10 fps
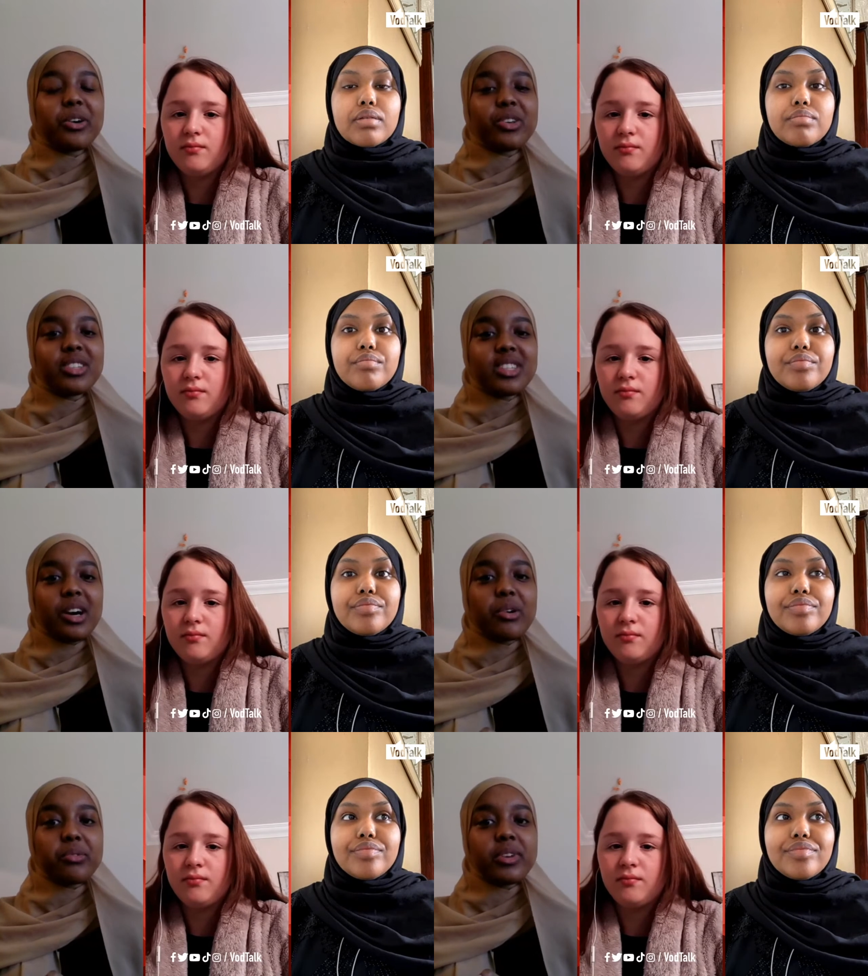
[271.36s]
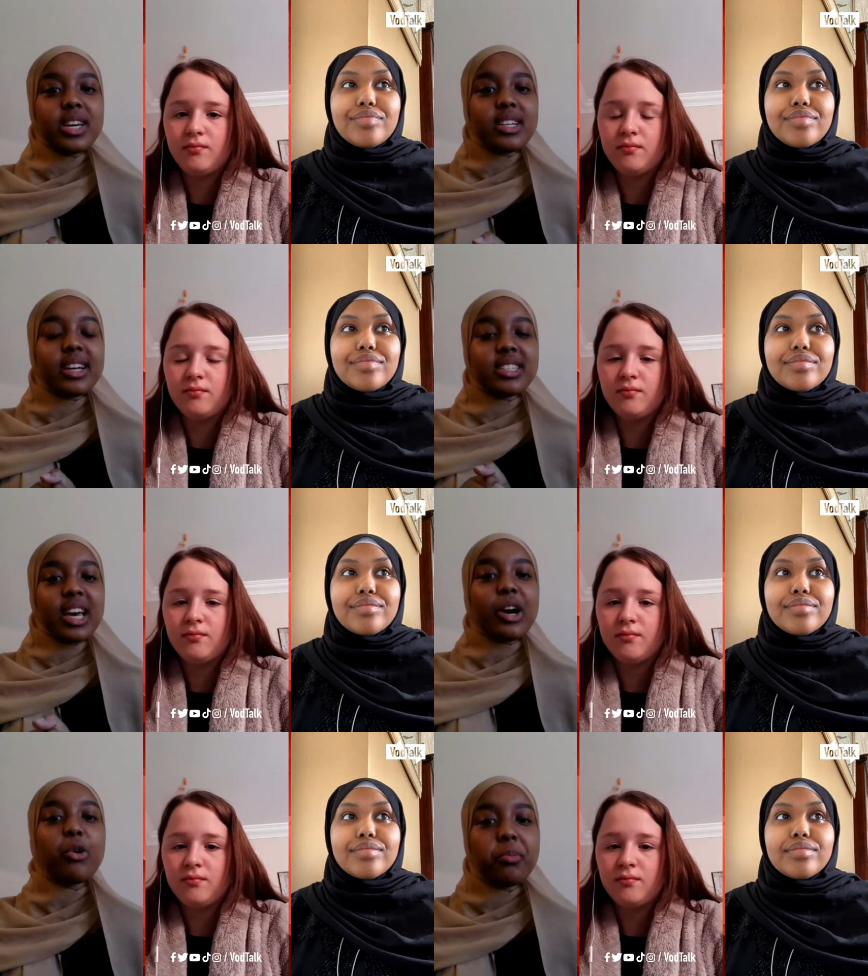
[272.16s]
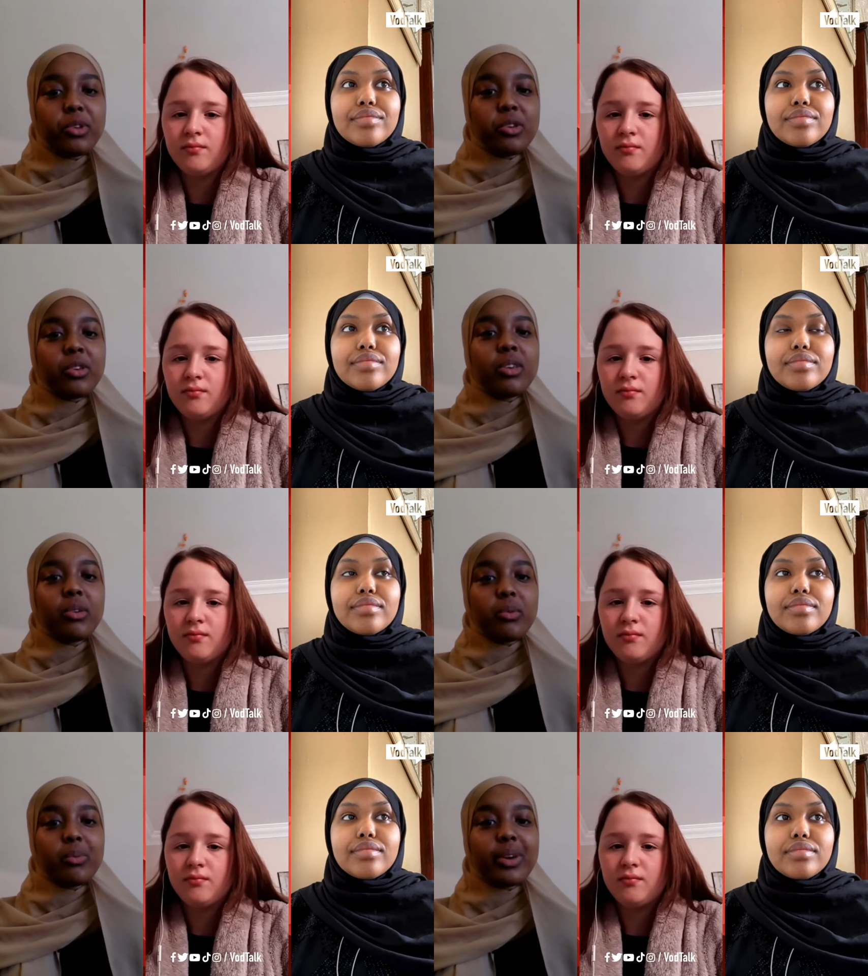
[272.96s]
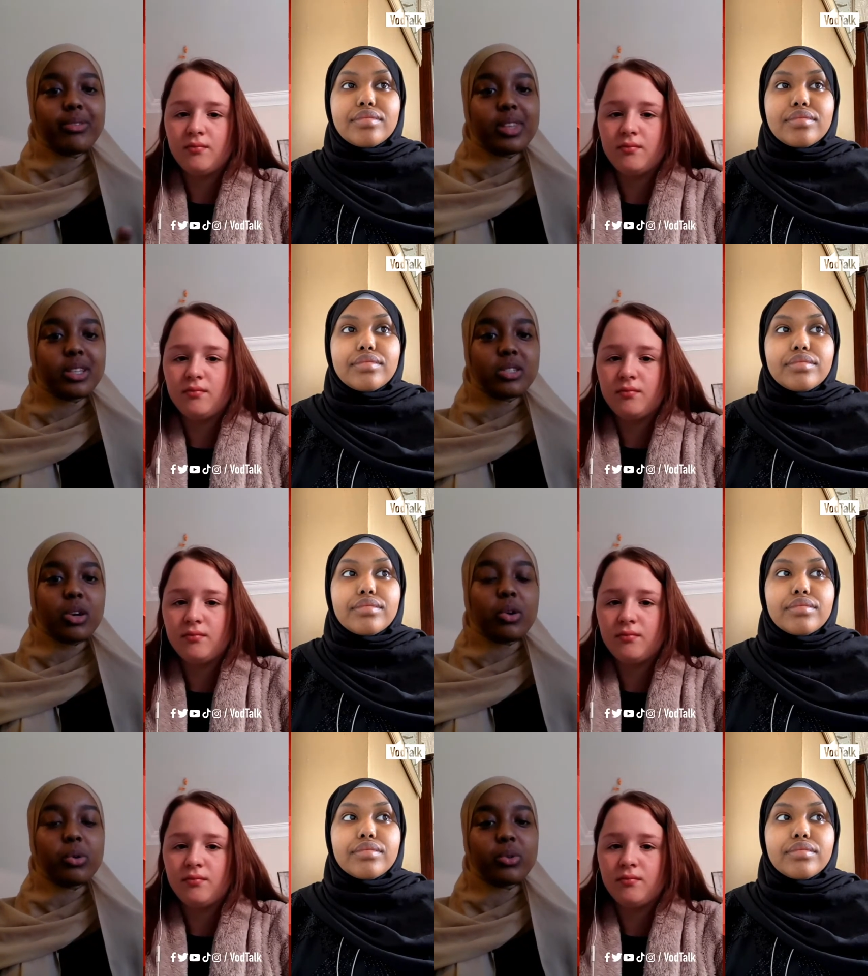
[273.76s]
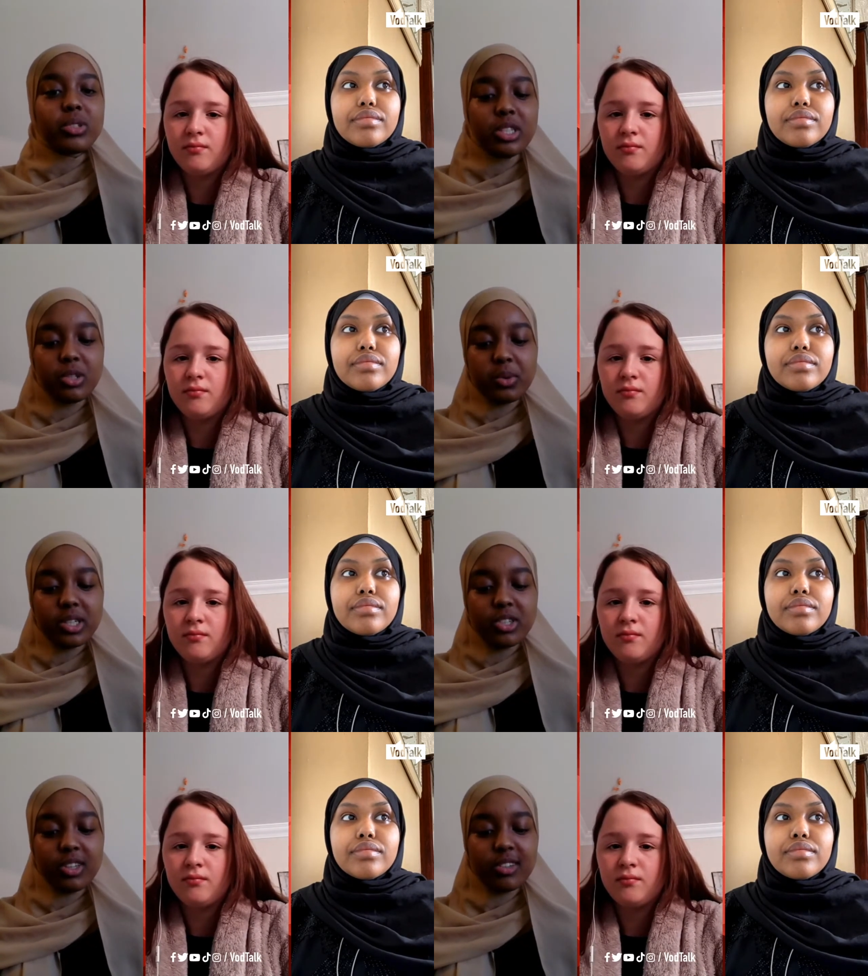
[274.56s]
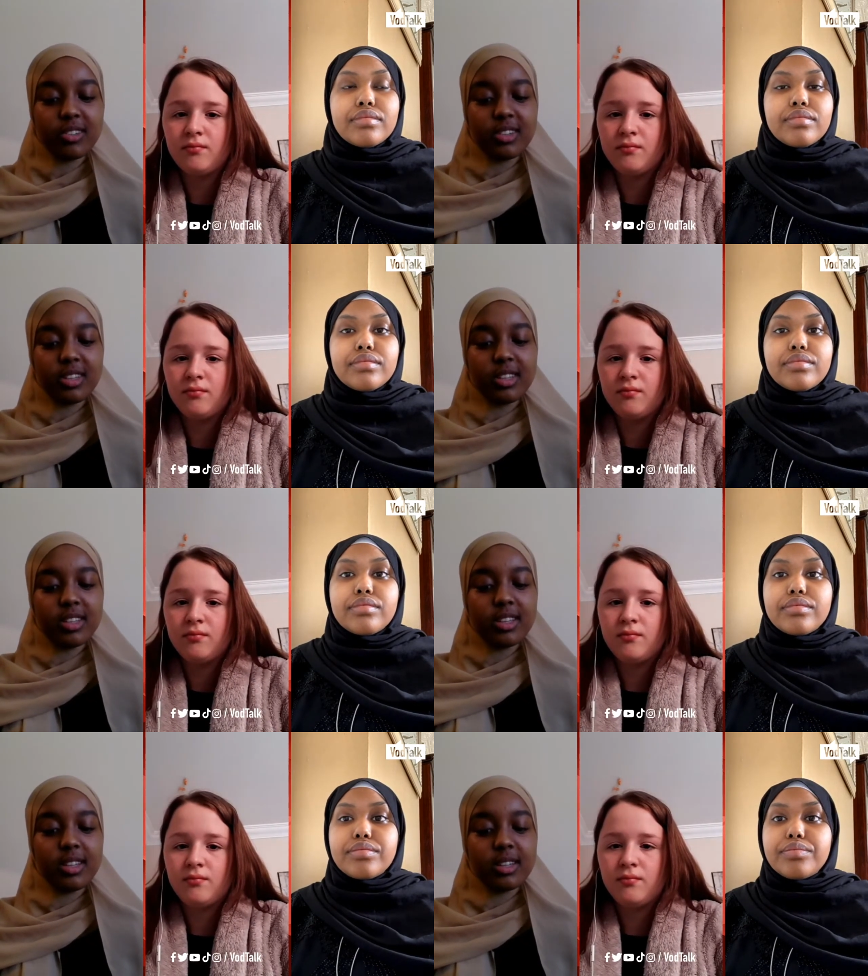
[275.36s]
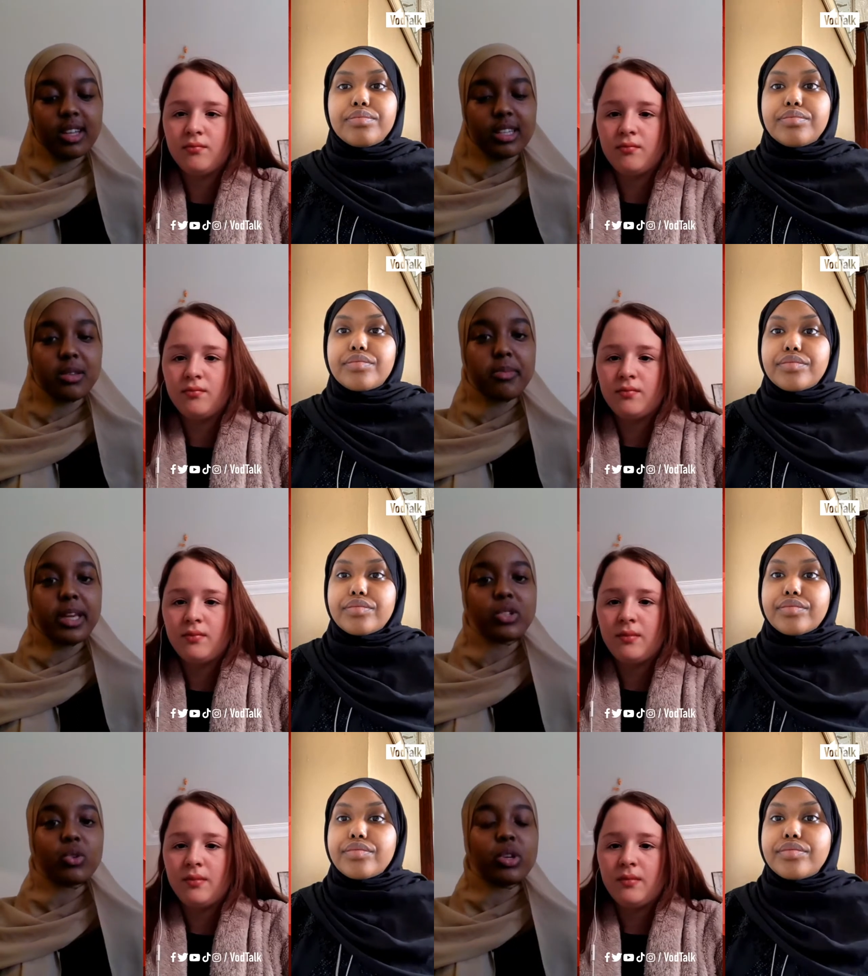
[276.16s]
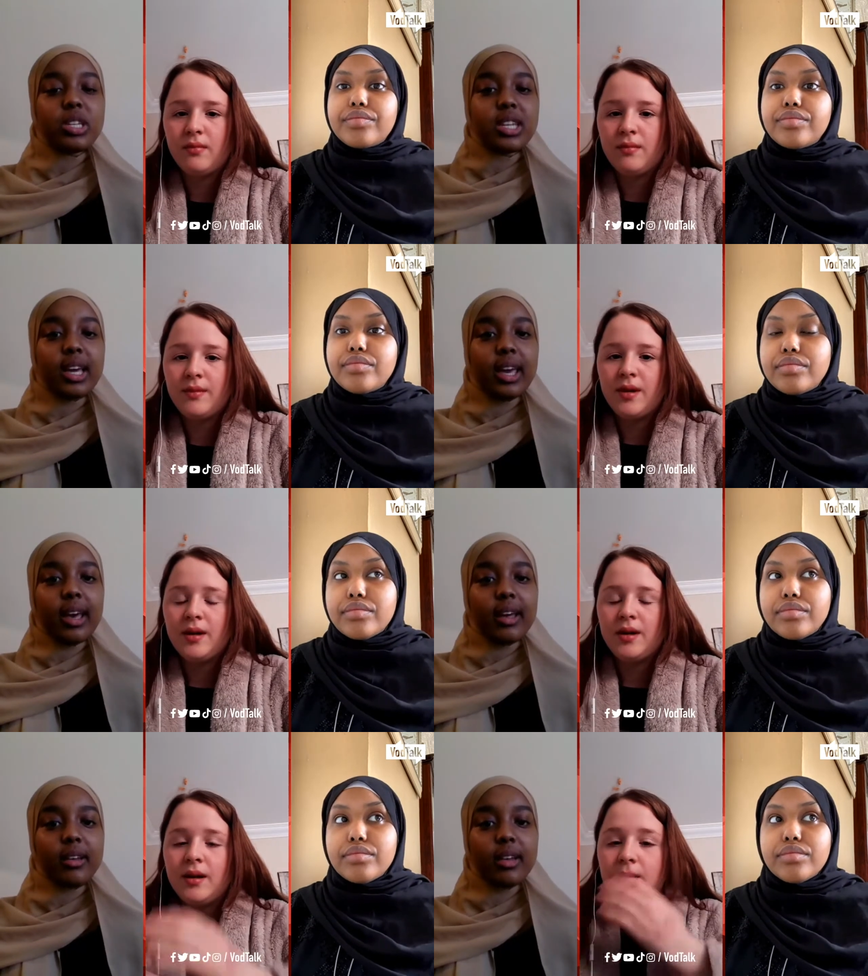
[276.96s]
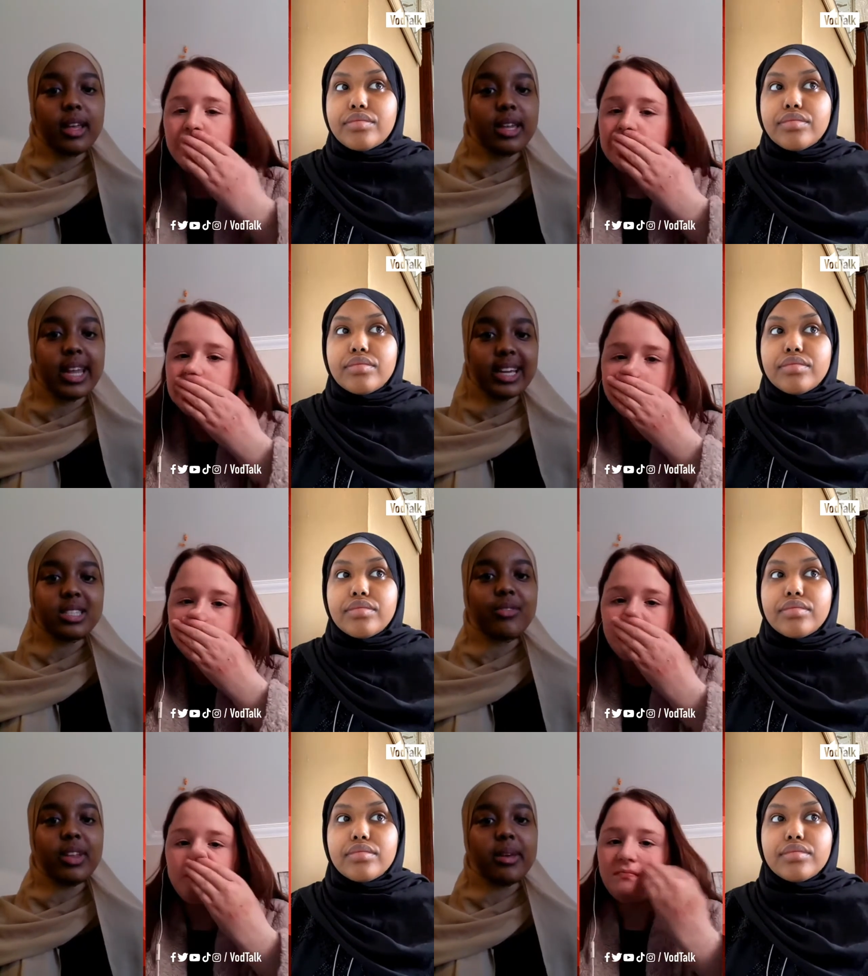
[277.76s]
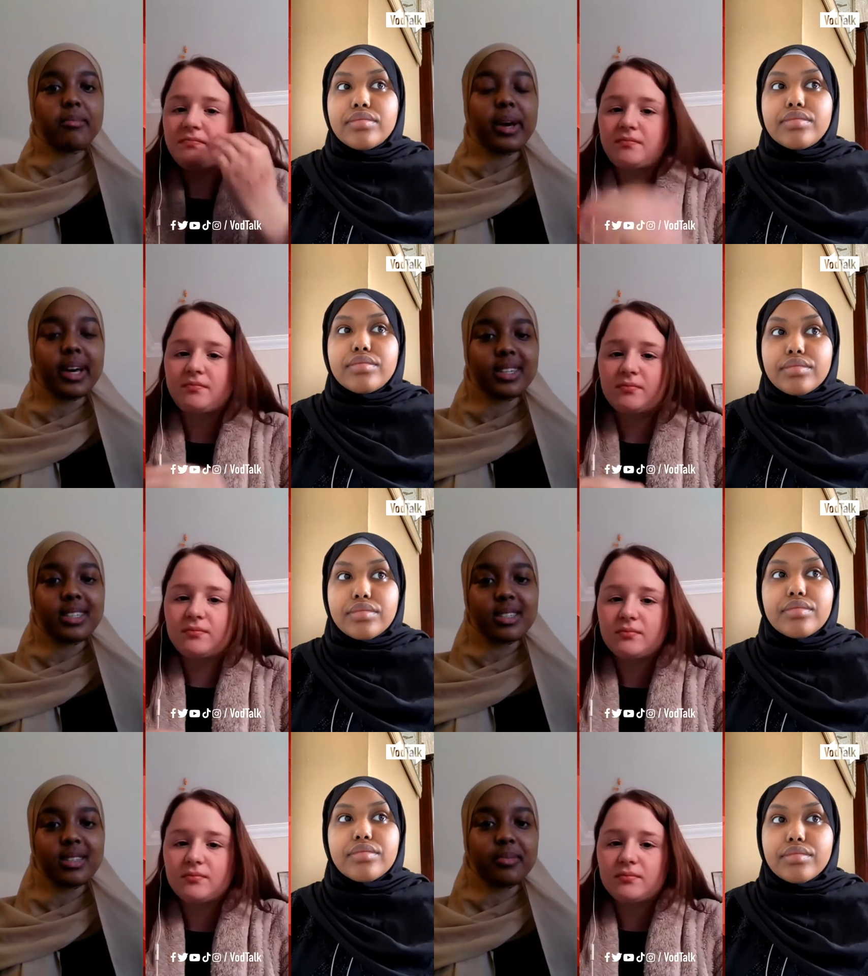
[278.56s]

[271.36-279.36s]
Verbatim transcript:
Speaker 1: yourself, like to help you with this whole situation, like to make sure you didn't get negatively impacted?